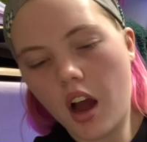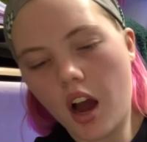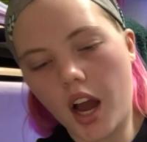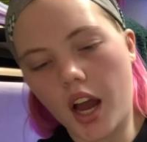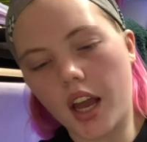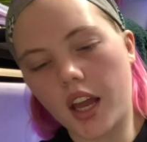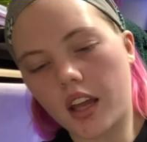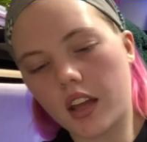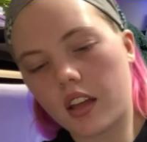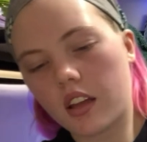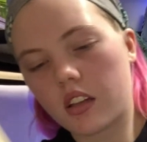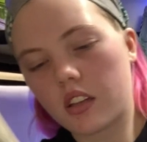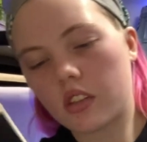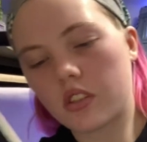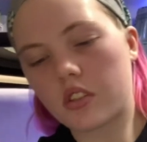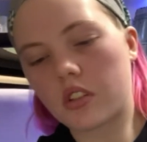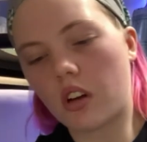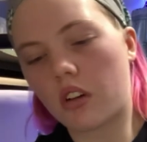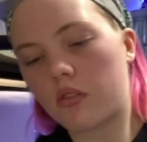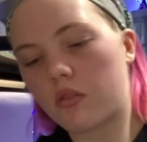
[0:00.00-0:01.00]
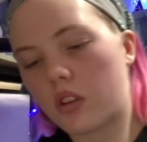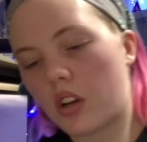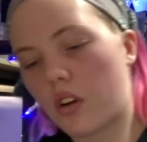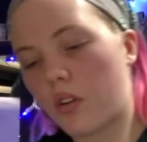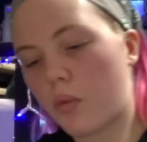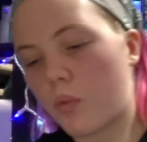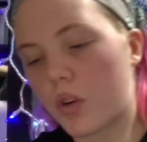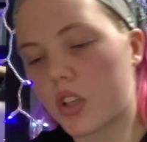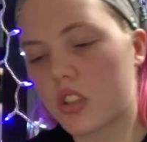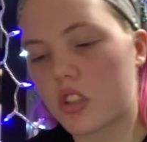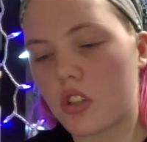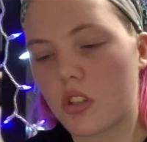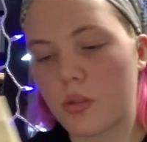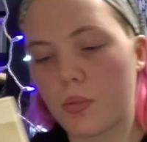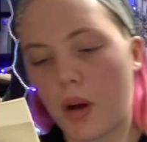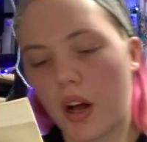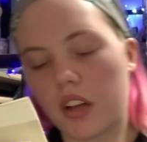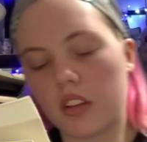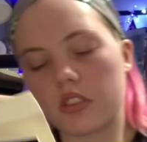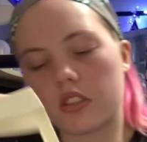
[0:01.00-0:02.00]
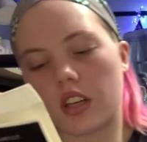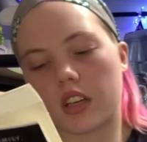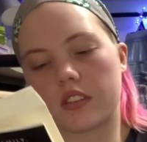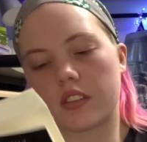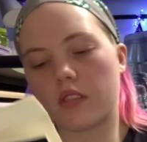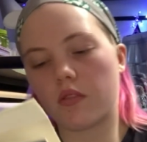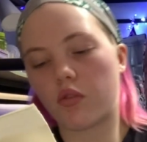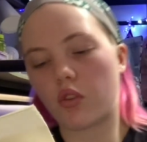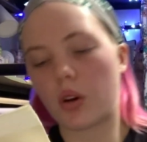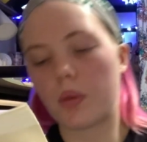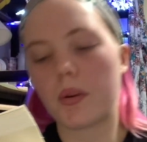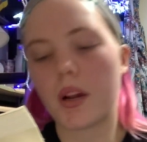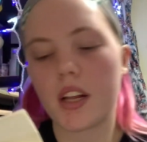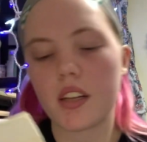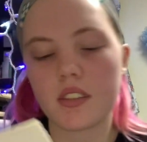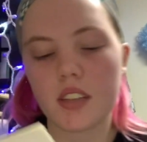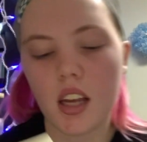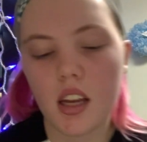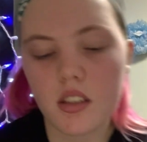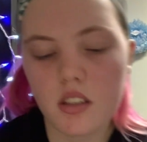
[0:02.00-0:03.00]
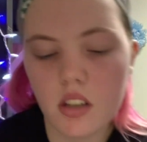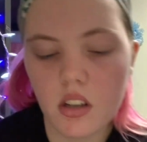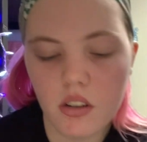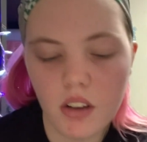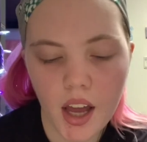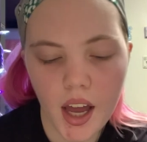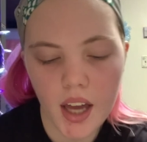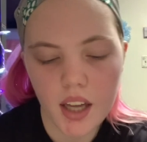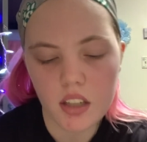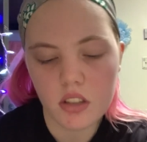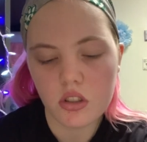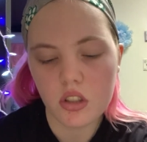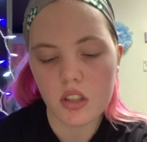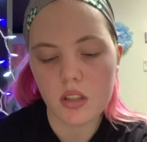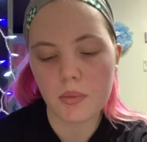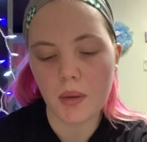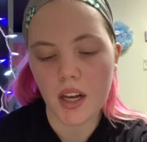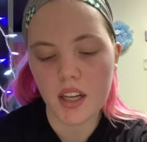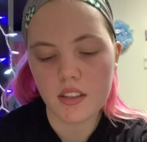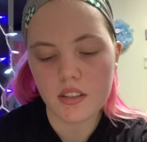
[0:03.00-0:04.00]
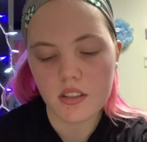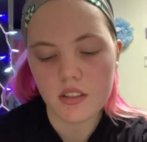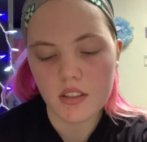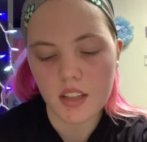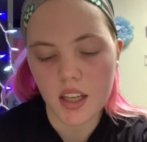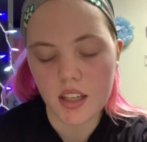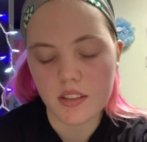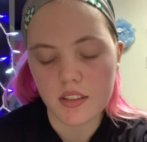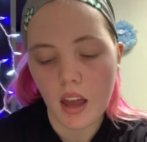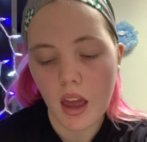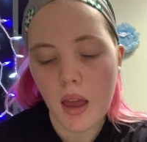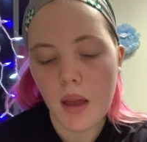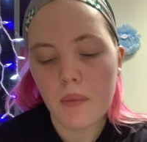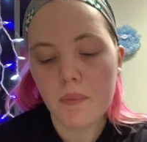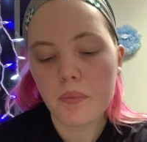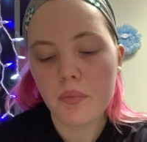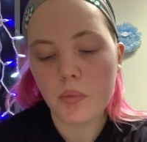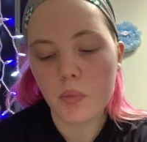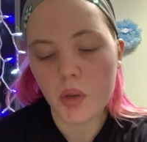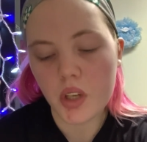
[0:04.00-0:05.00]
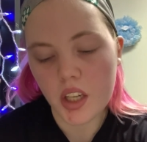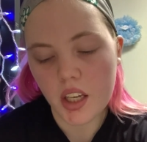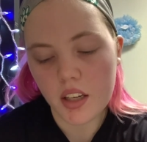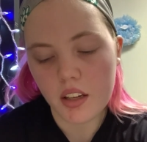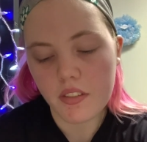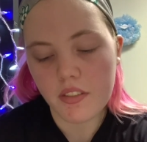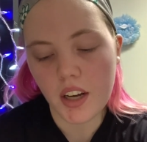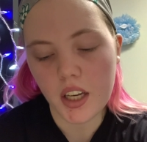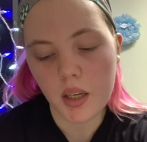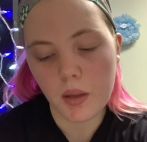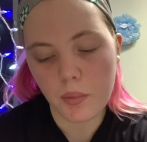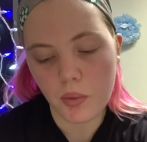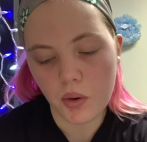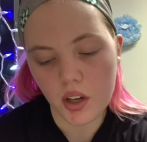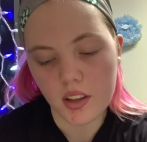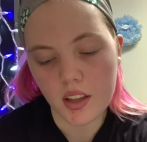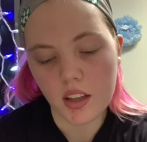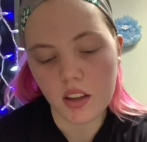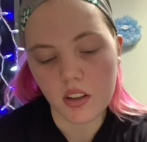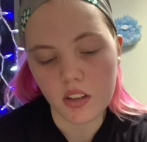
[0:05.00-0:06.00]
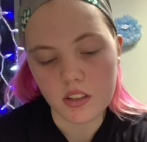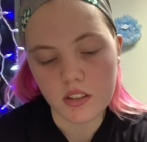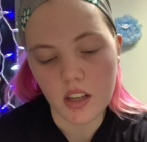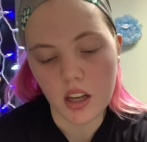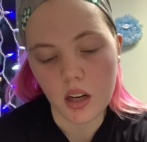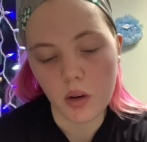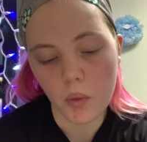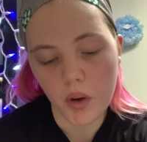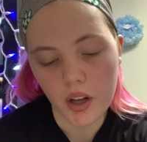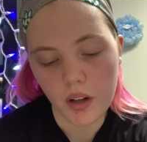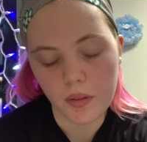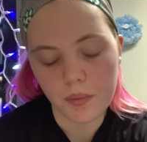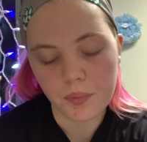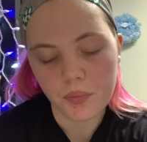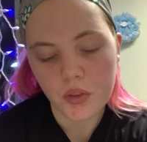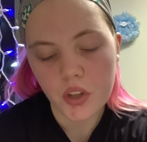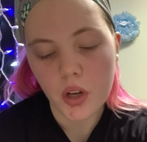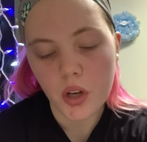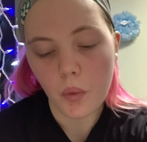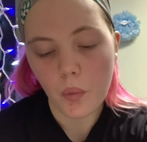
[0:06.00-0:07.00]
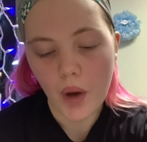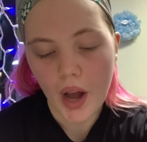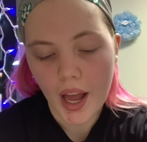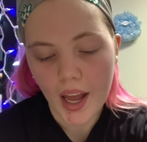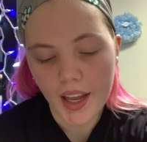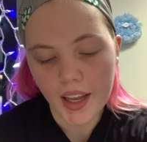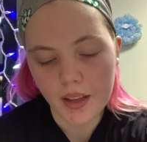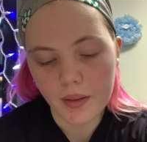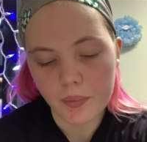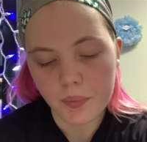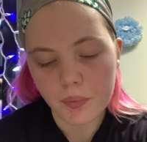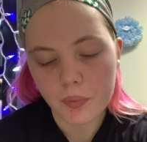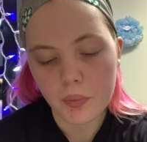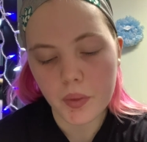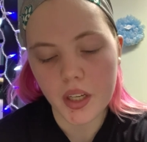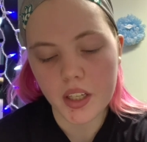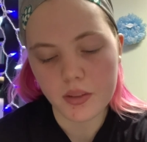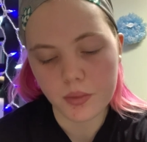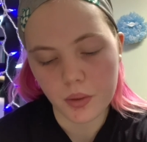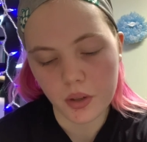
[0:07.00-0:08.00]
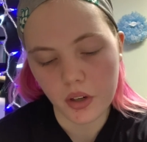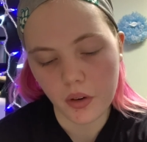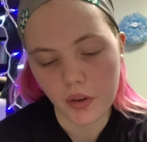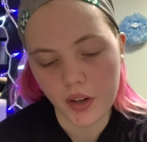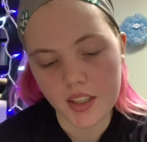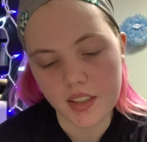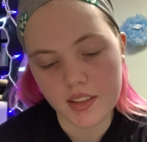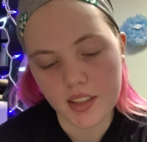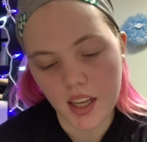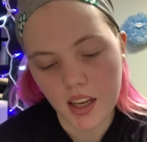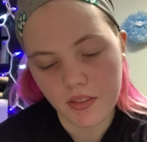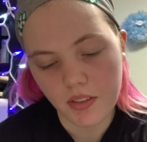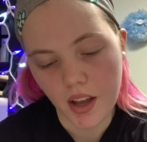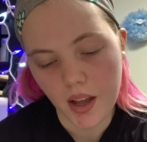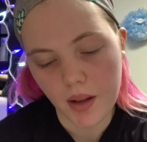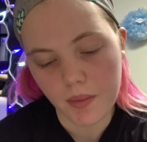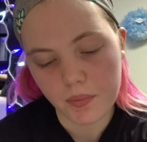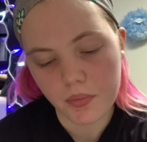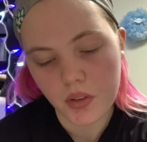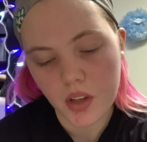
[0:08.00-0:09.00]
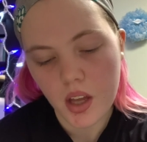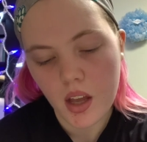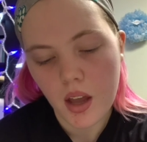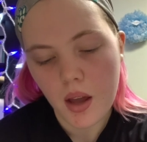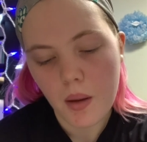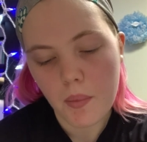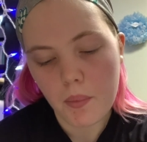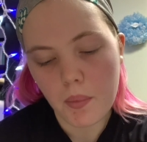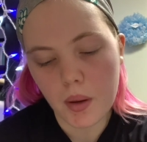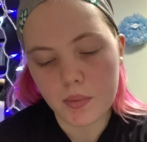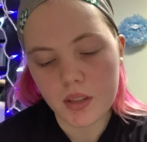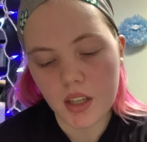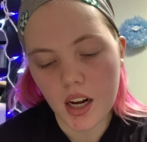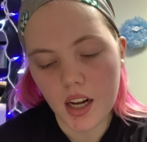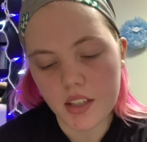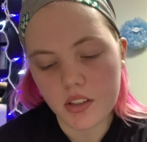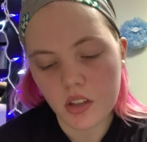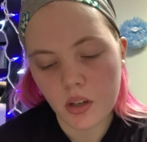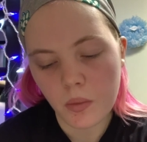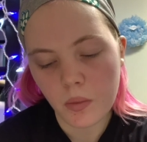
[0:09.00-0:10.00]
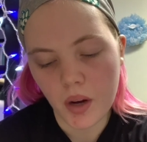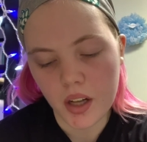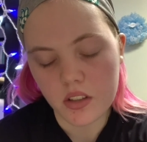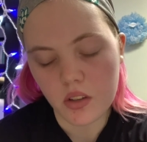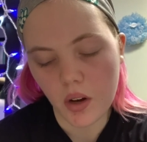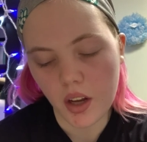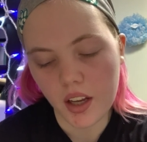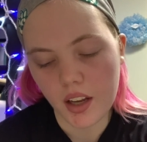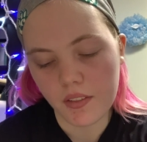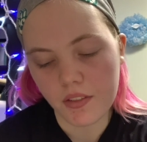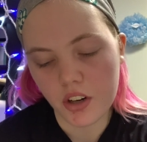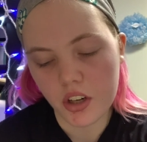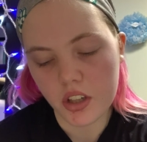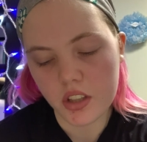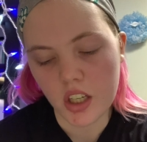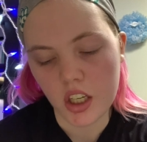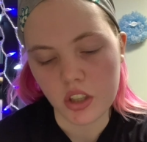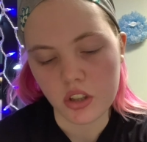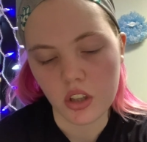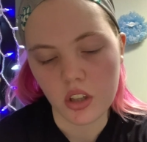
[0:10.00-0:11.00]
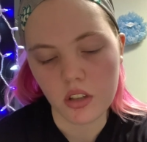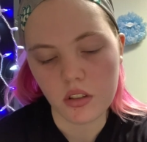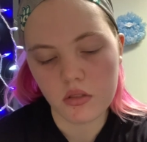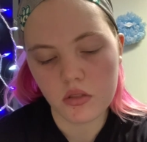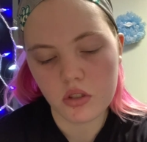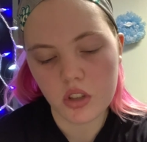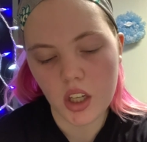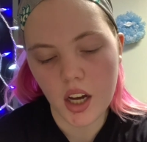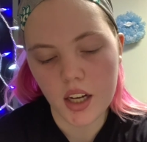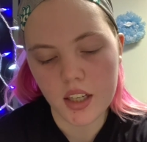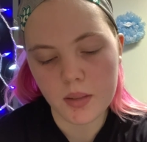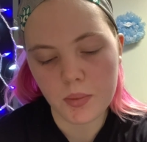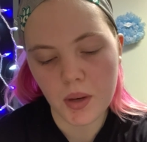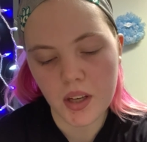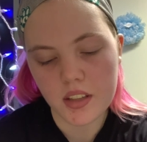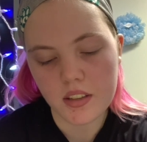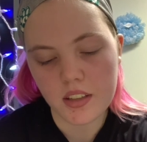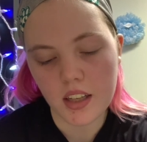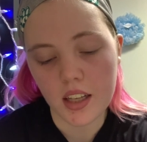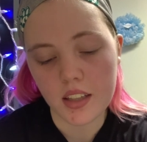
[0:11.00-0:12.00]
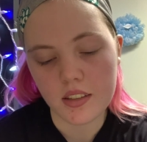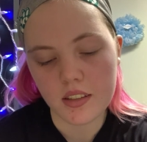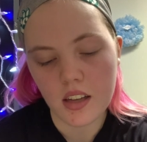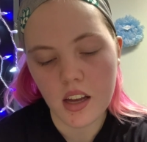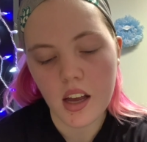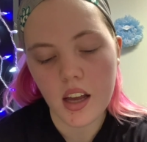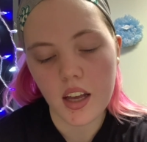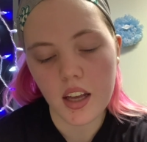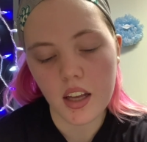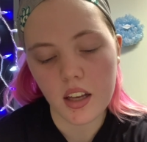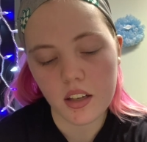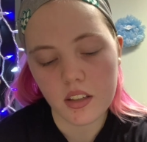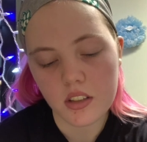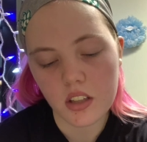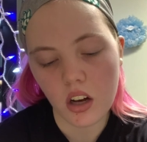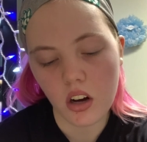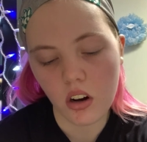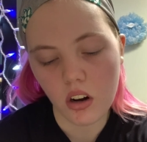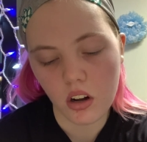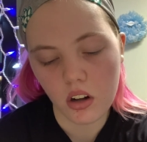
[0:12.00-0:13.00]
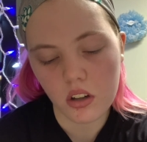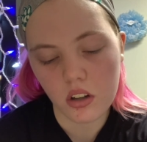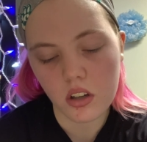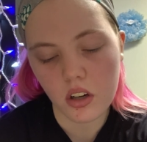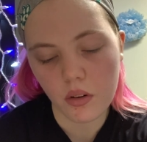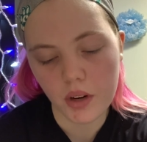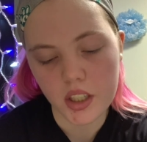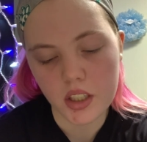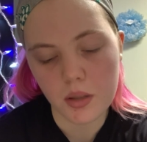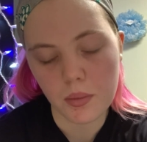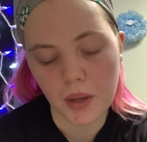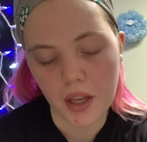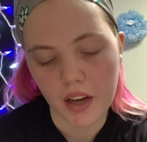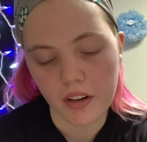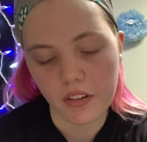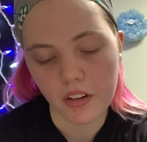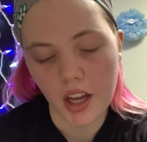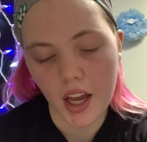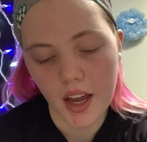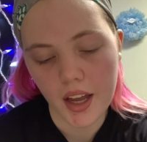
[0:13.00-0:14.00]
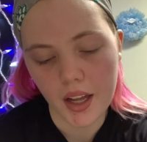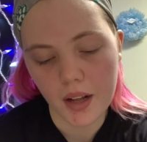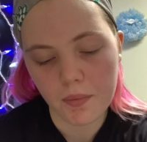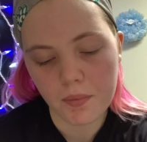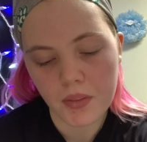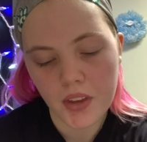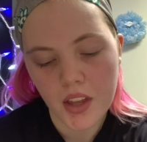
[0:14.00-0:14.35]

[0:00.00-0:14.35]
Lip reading: I don't know what she's apologizing for, but I say it's okay. She smiles and says, we need to find a boy that looks like Will. Why? Because we're going to save him. Mom's eyes are wet, so I give her a tissue. She hugs me and says, it's all going to be okay.